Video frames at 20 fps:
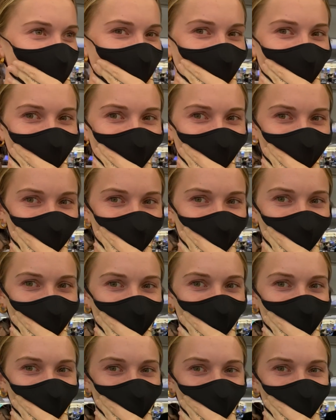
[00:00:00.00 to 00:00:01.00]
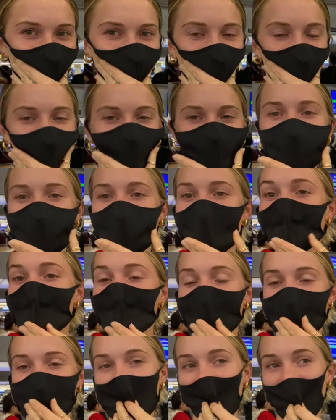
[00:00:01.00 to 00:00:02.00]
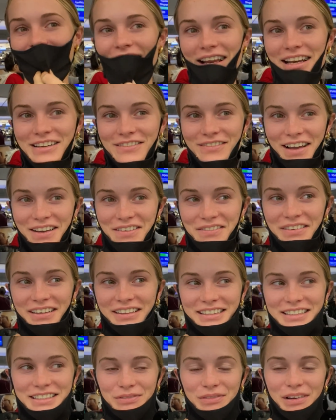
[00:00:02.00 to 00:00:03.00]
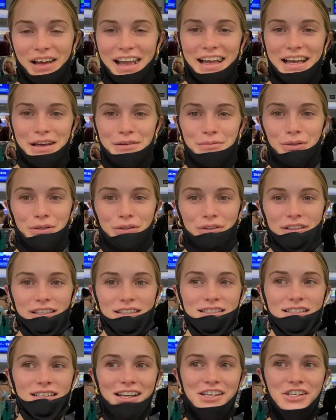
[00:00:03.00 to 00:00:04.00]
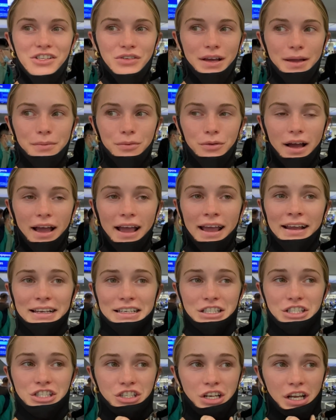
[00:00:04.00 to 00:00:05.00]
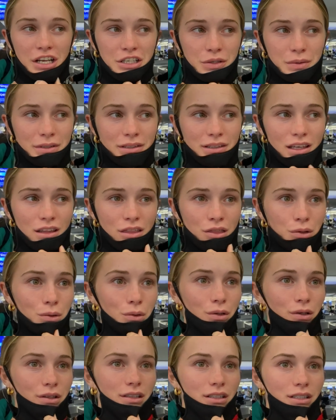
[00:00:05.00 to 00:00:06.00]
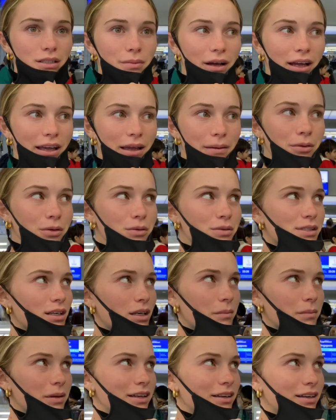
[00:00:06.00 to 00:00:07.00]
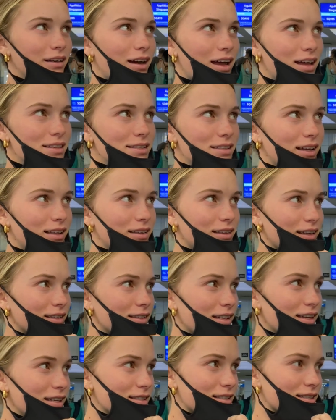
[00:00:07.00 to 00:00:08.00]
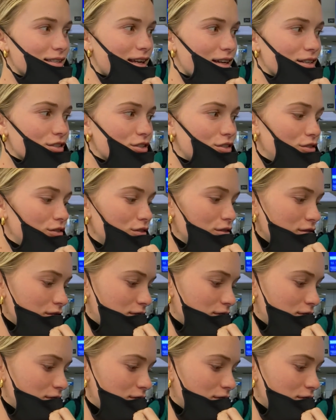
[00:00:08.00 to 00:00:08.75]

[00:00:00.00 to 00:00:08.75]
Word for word: but he wasn't. He was just looking. Anyway, we're at Dubai Airport, International Airport. I genuinely thought the Dubai Airport was going to be nicer, like the international.